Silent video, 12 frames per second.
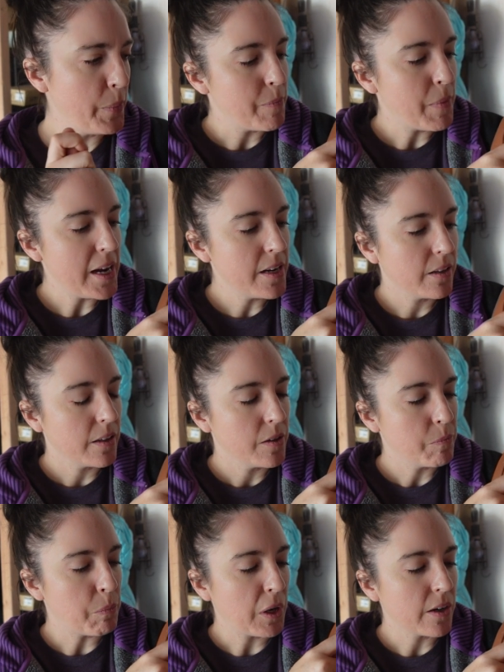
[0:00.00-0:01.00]
I might
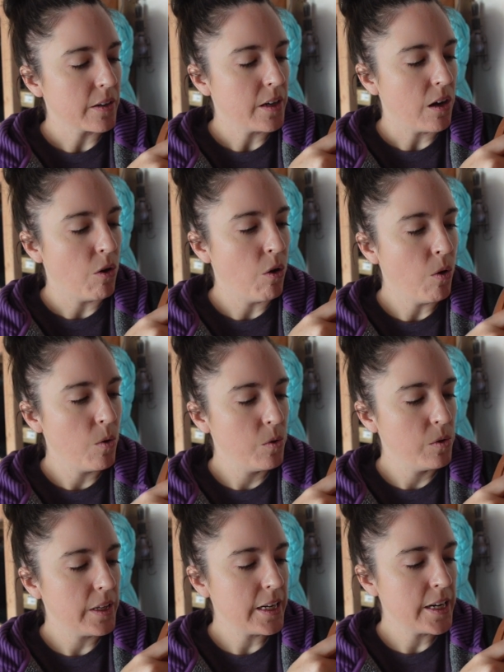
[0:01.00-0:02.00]
burn a
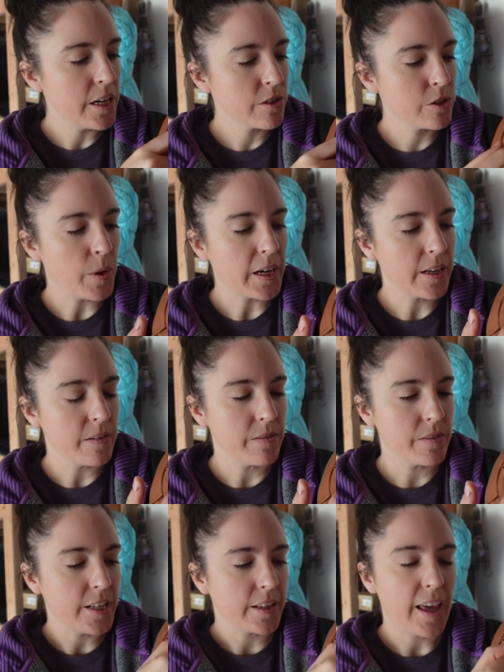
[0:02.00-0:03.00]
hole in here so I
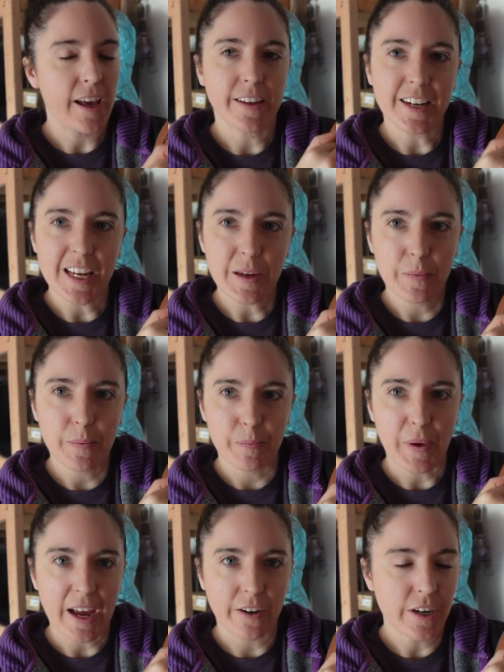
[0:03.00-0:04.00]
can stick the L E D
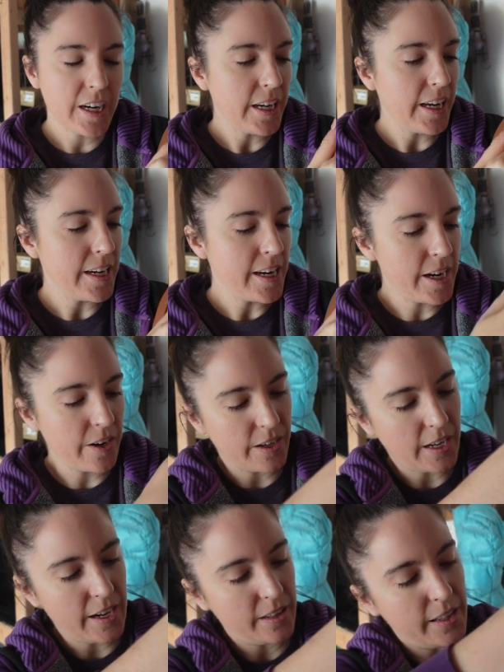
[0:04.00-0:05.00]
battery in here
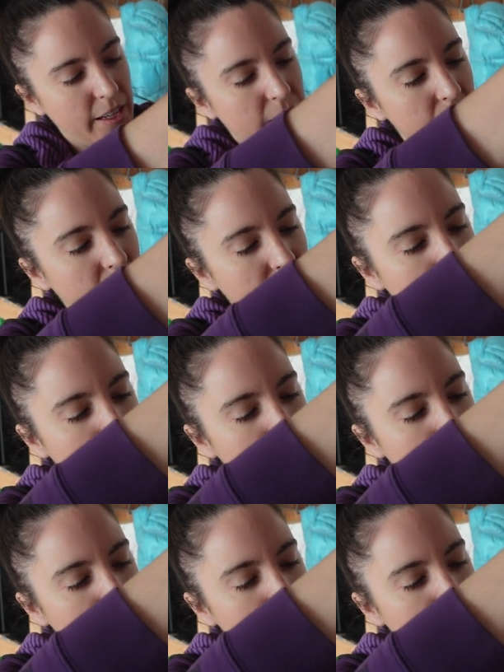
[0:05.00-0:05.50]
and kind of like let